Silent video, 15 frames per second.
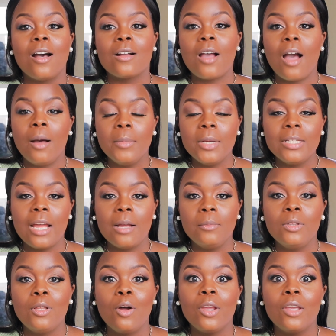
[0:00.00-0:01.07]
Comment down
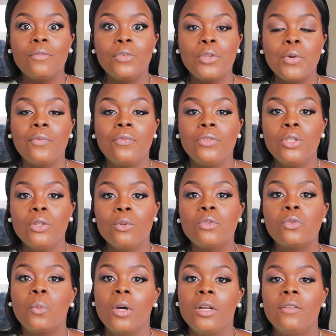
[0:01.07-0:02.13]
below if you've
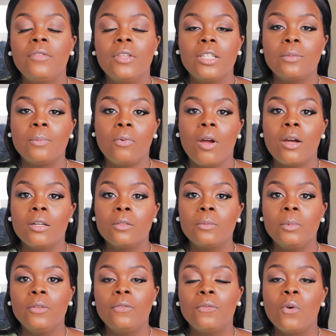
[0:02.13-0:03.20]
used one of these
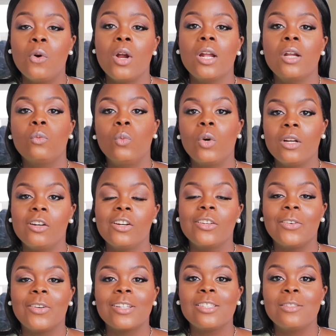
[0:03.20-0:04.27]
products before and what are
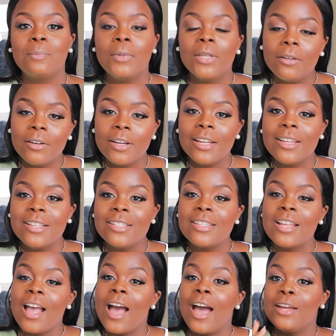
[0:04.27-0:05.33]
your experience.
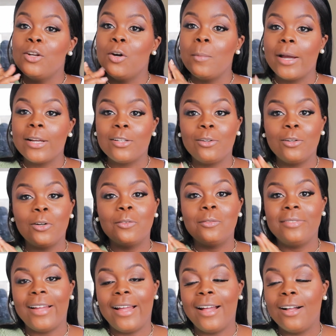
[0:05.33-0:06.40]
I know my girl
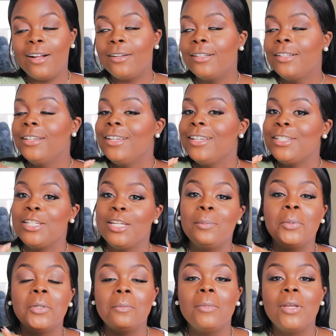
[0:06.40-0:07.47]
Val, she
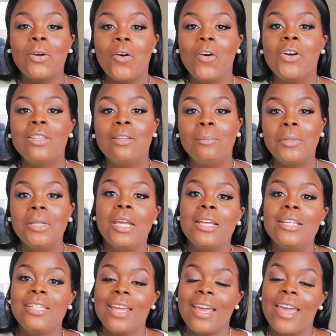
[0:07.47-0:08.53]
put me on the
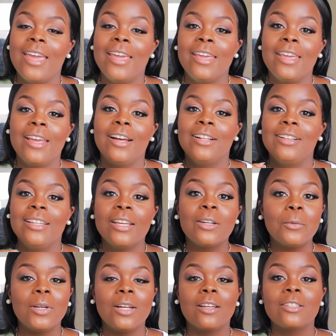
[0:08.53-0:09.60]
BHA
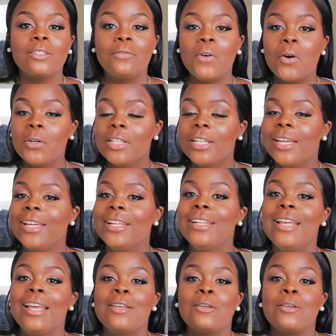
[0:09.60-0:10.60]
liquid exfoliant.